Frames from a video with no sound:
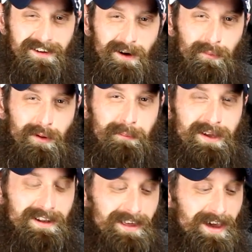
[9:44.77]
look up what
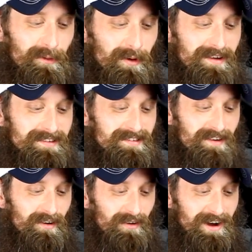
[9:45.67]
PDK was
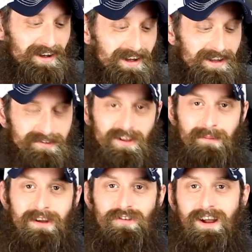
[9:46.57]
so that
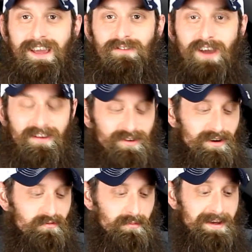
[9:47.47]
I made sure I gave you guys
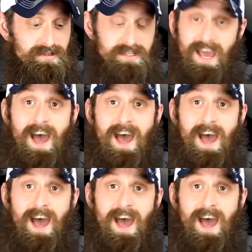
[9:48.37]
good information.